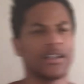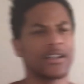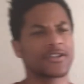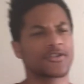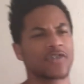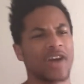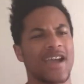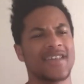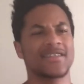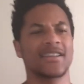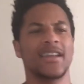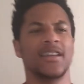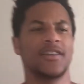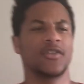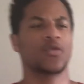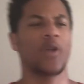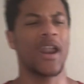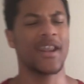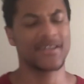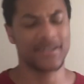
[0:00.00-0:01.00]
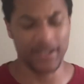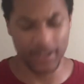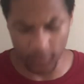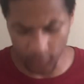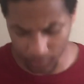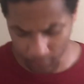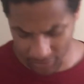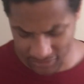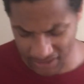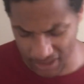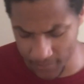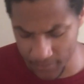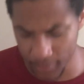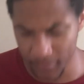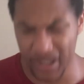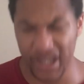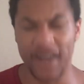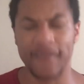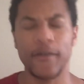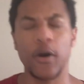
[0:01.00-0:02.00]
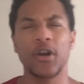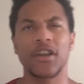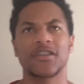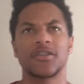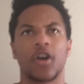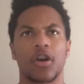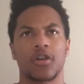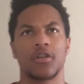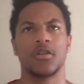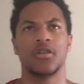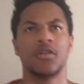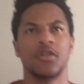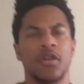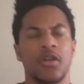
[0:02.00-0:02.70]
Let's try this again. Let's try this again one more time. Maybe I gotta focus harder.